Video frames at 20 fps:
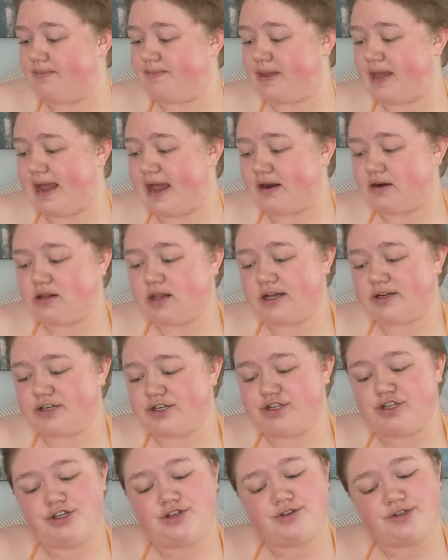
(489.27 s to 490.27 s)
They had a lot
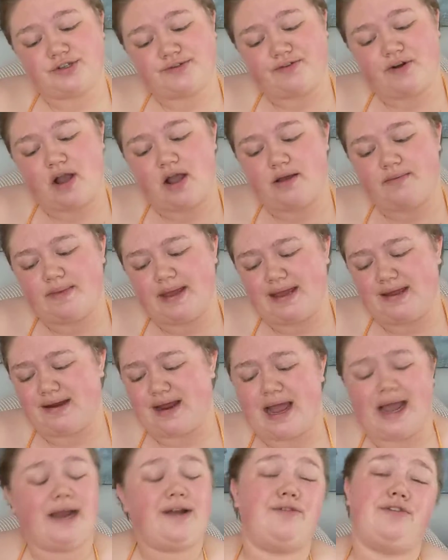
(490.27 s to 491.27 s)
to choose from,
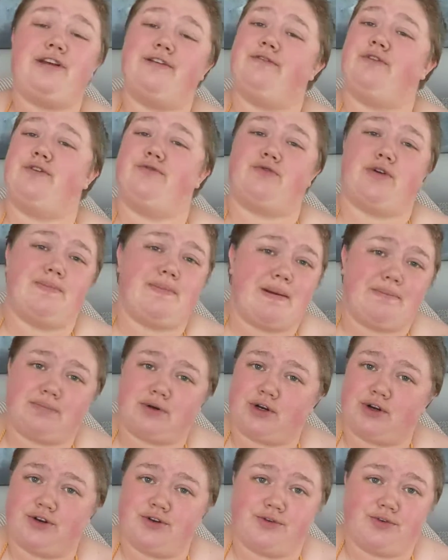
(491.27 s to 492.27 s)
and I don't even
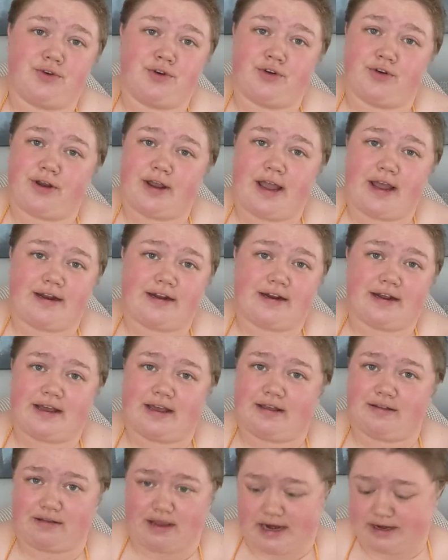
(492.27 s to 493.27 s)
remember who created
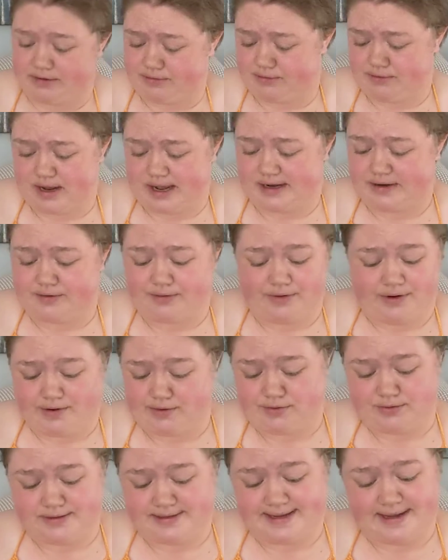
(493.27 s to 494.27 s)
it. I don't know
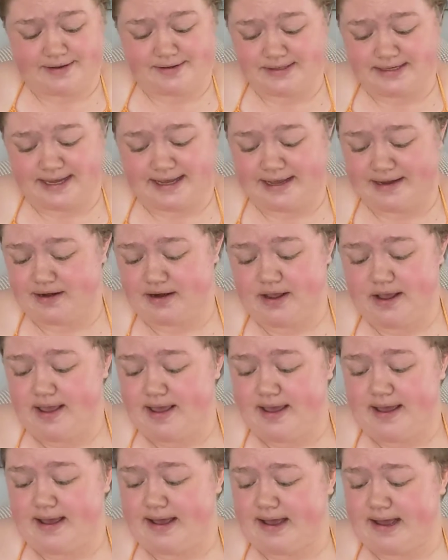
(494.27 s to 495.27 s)
who sells it.
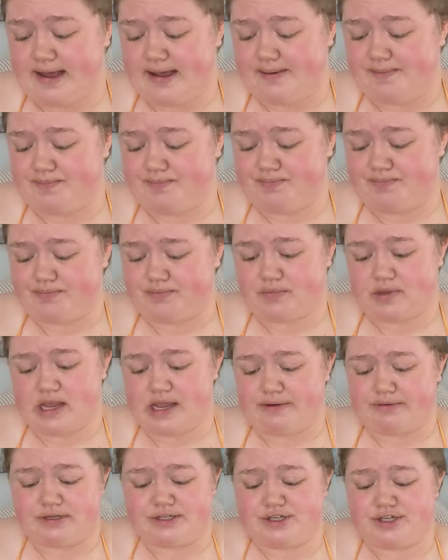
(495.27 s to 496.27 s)
I
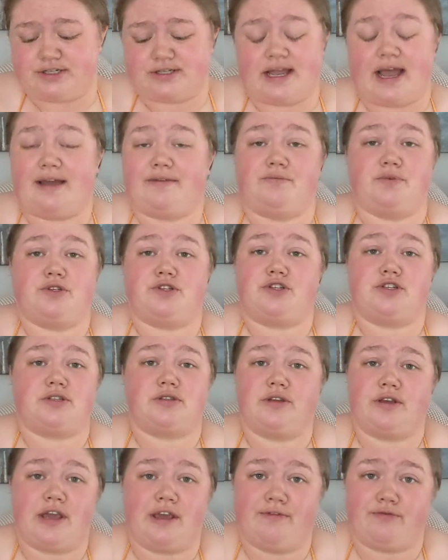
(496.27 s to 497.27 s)
was
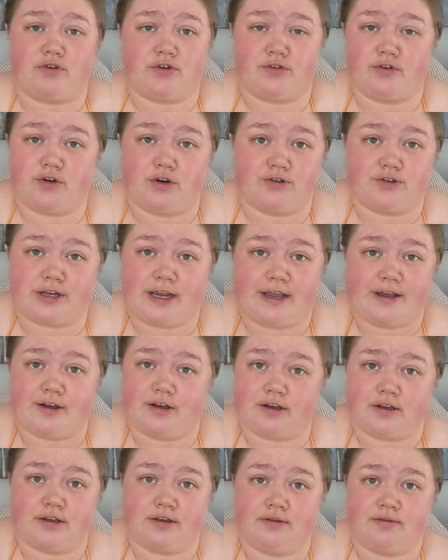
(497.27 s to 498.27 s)
just looking for crochet
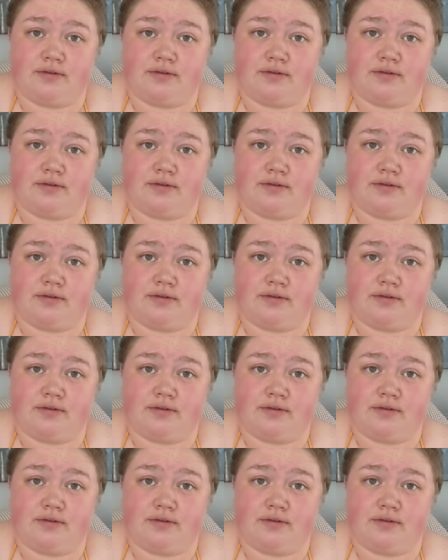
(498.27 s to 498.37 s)
hook